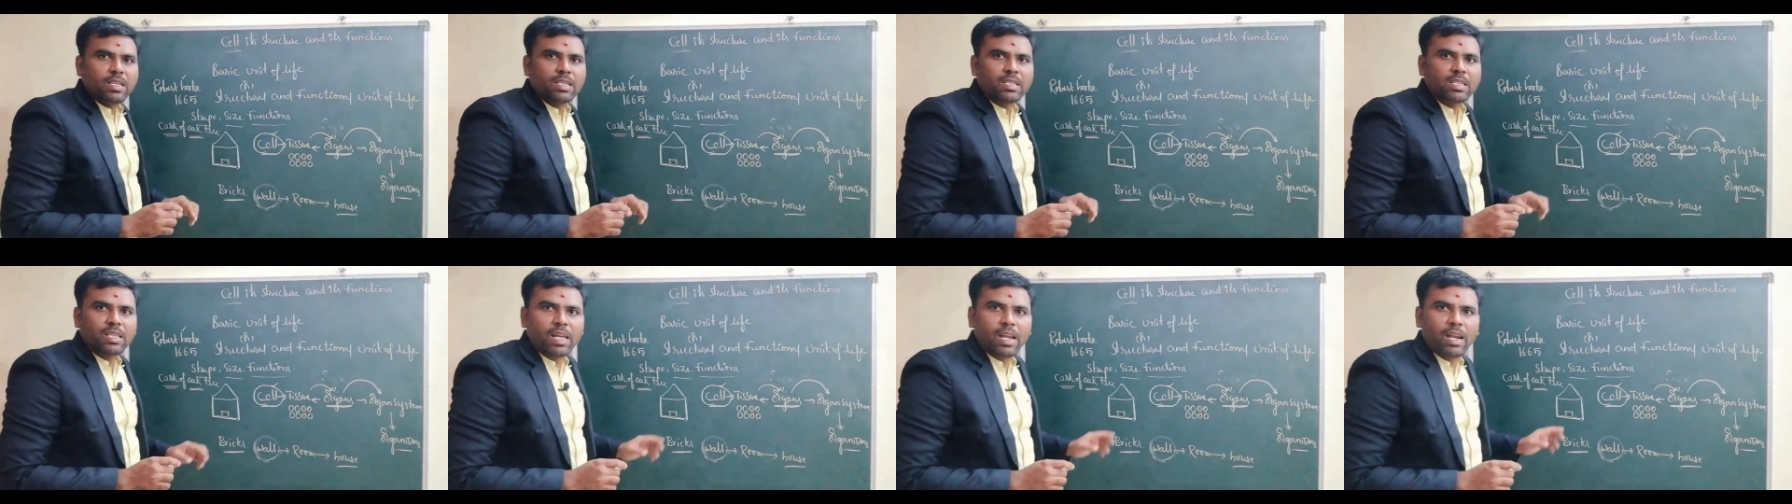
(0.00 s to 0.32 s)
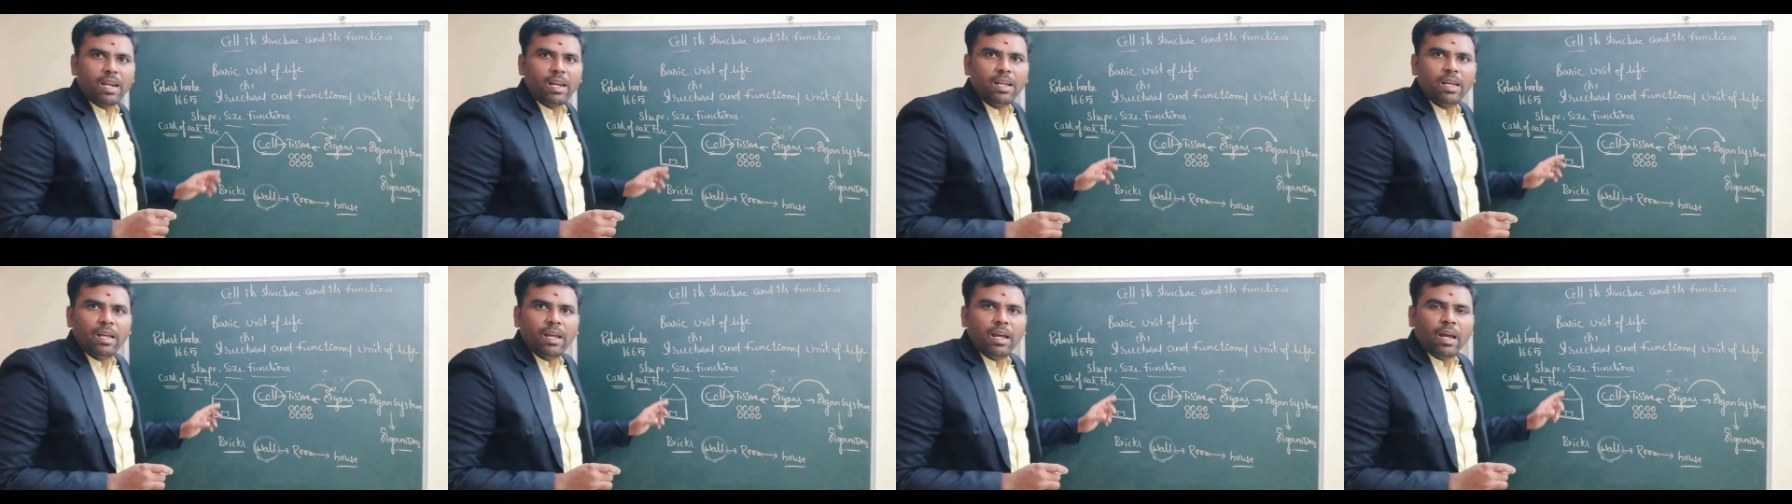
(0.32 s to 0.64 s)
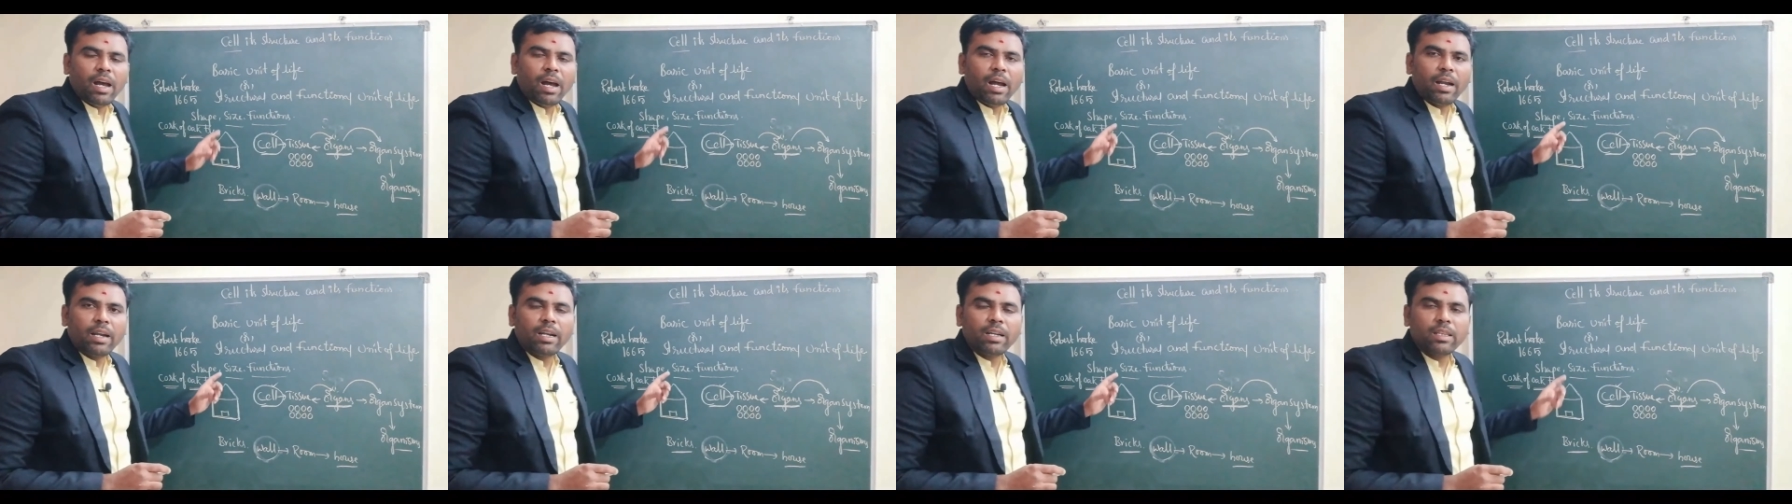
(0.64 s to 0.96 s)
cell
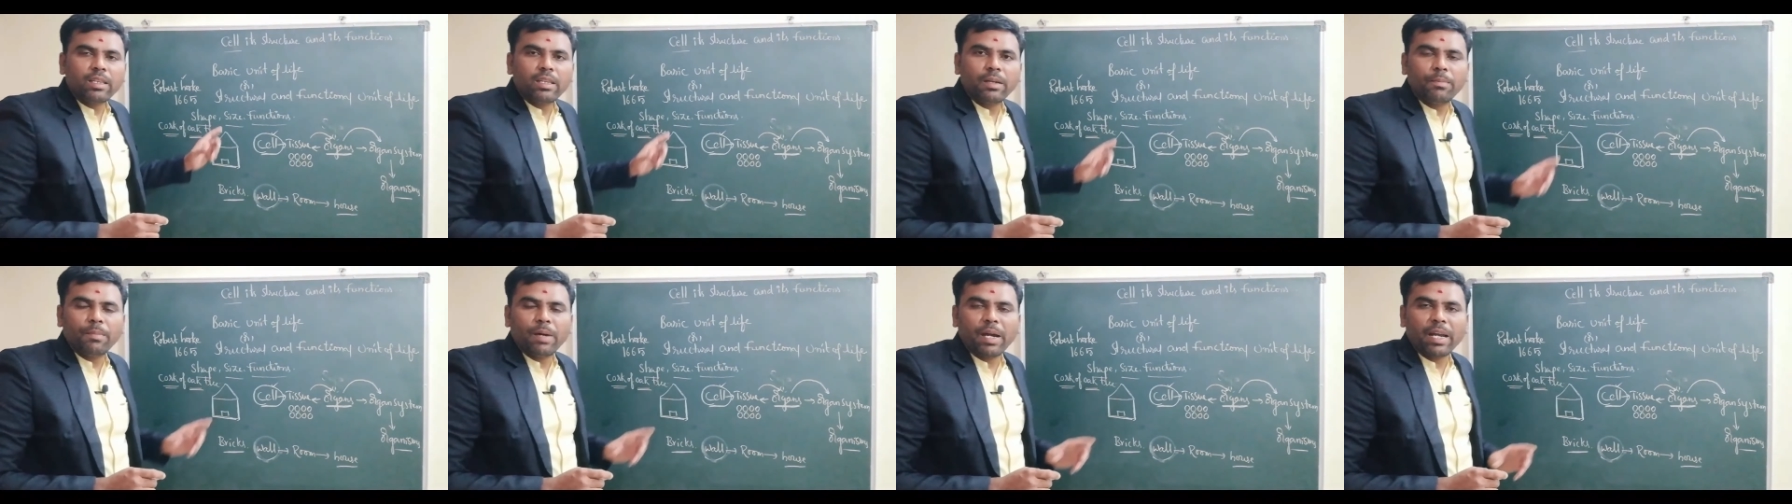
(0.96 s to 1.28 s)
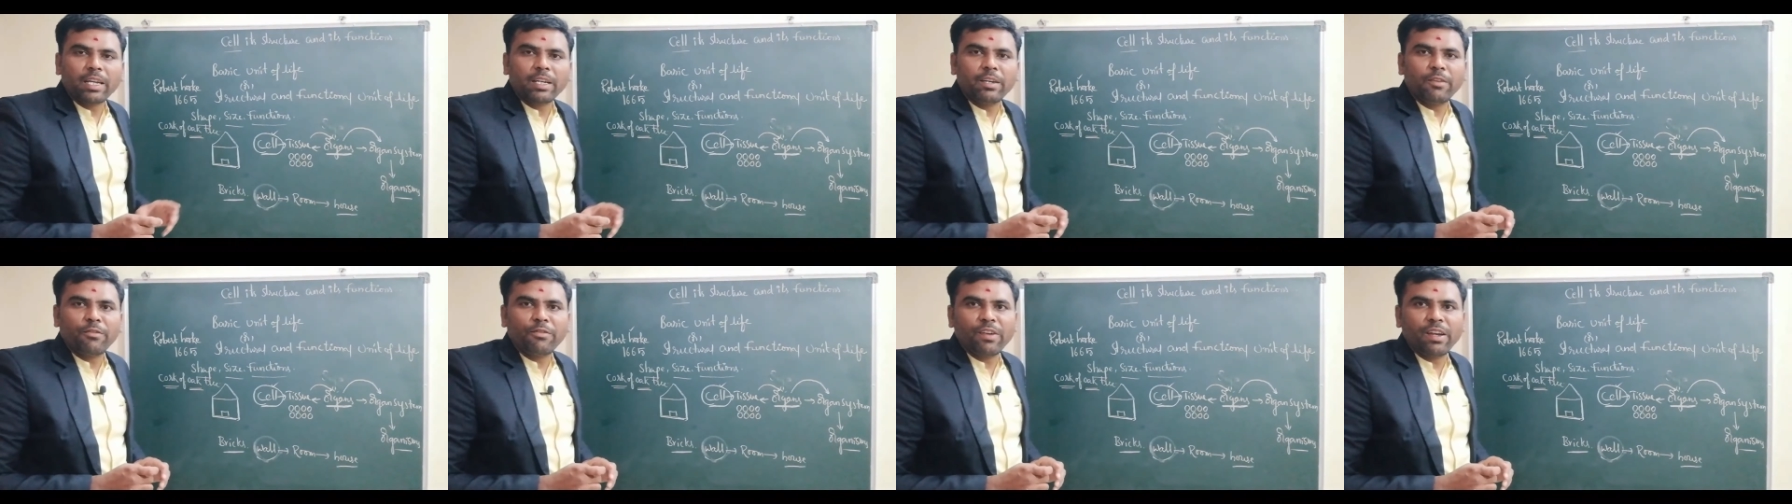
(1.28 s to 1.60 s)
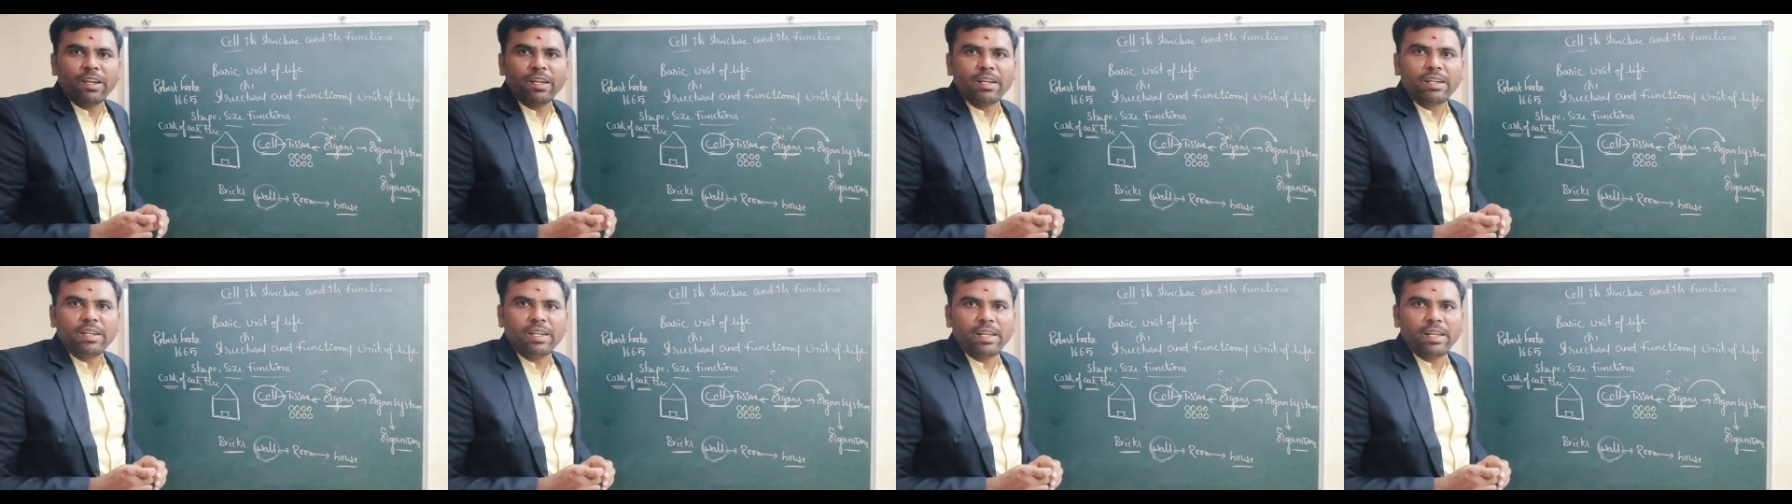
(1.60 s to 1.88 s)
under the magnifying